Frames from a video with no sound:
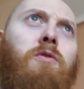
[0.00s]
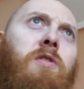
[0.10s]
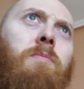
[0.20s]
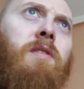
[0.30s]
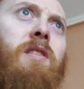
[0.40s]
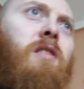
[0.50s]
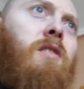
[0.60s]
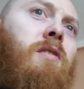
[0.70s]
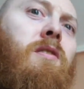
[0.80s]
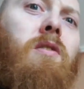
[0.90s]
going to be
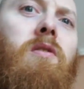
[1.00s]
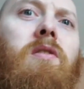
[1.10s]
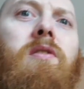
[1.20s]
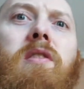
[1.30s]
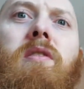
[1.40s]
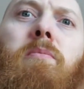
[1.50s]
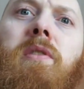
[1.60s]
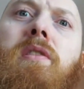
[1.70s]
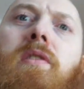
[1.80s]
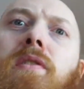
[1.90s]
starting a series on
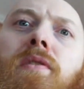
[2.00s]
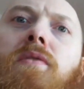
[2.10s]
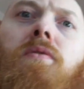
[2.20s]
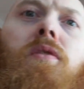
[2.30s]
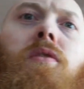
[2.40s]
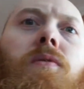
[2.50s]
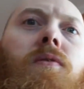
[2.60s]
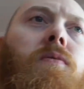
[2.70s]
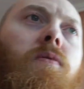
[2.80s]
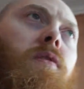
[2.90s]
building the studio soon